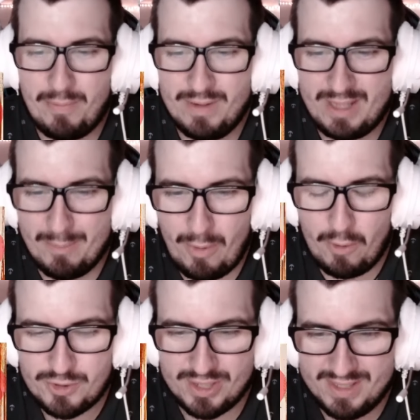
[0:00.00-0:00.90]
with
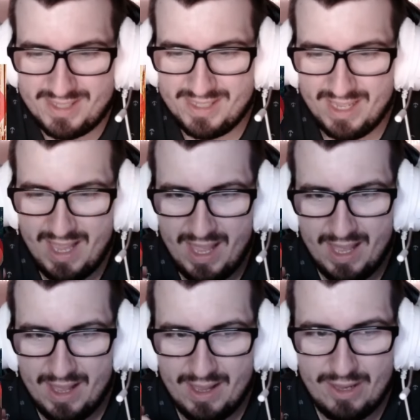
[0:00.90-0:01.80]
emotions,
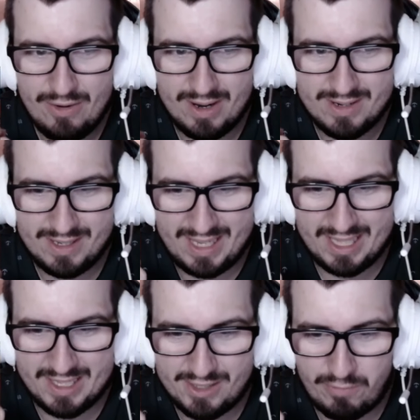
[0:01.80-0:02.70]
you're
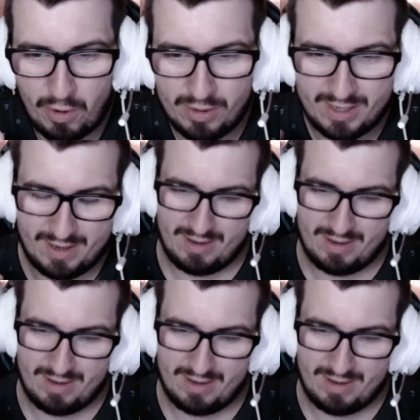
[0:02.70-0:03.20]
getting stronger.